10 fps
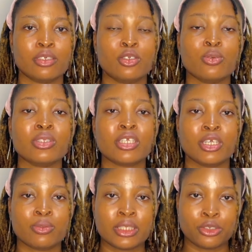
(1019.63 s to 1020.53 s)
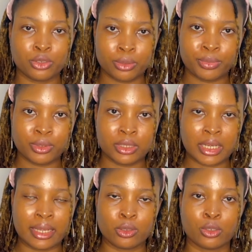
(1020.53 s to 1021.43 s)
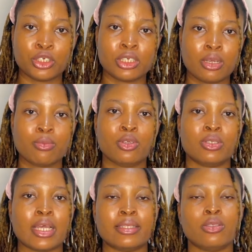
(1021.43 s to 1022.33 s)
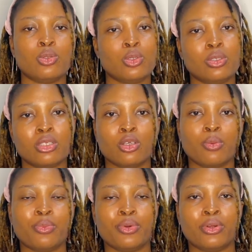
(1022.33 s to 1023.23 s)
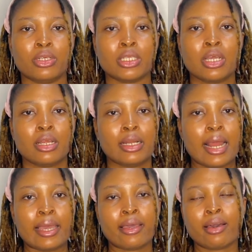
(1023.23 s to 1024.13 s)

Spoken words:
Don't guilt trip users or shame users into using your product. Like,